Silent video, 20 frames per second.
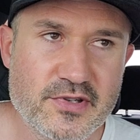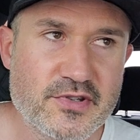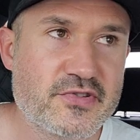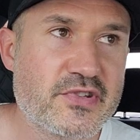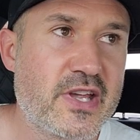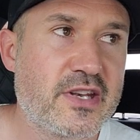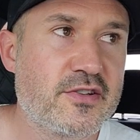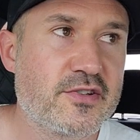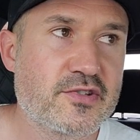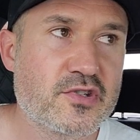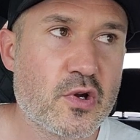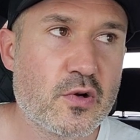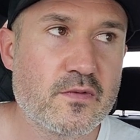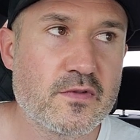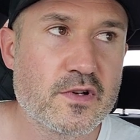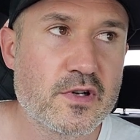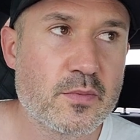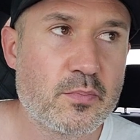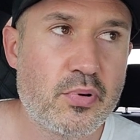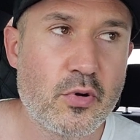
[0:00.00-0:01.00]
Send us
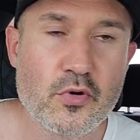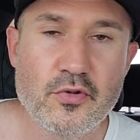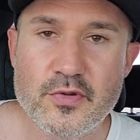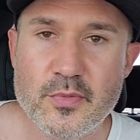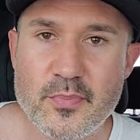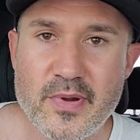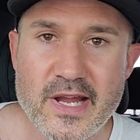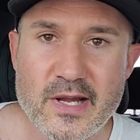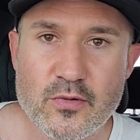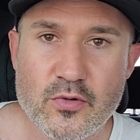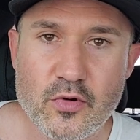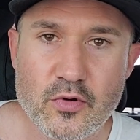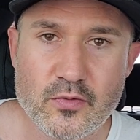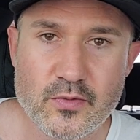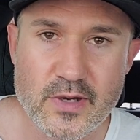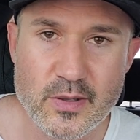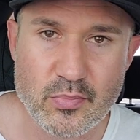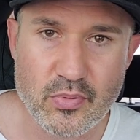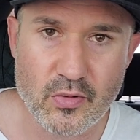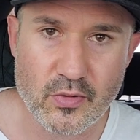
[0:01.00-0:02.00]
over, pull the payroll
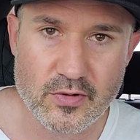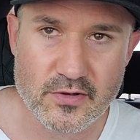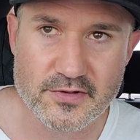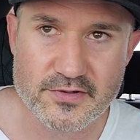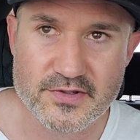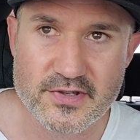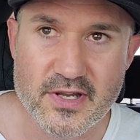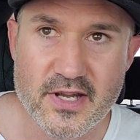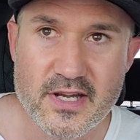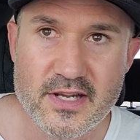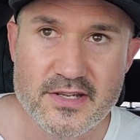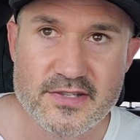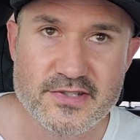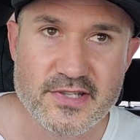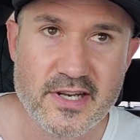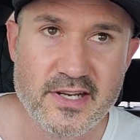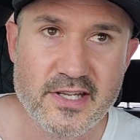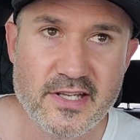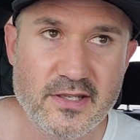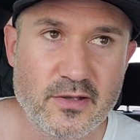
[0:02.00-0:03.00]
reports,
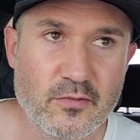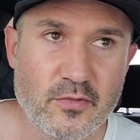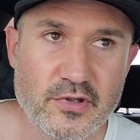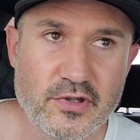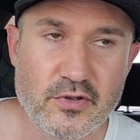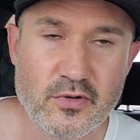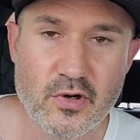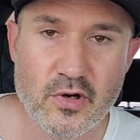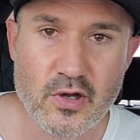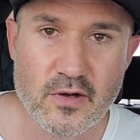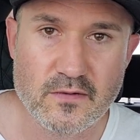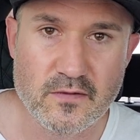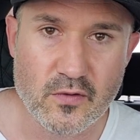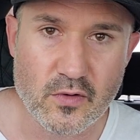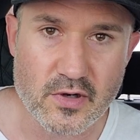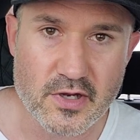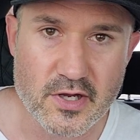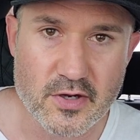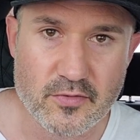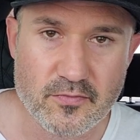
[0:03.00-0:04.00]
send it, and we'll do it all
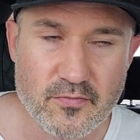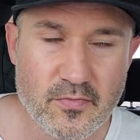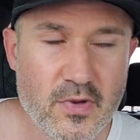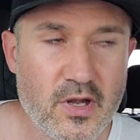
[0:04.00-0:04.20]
for you.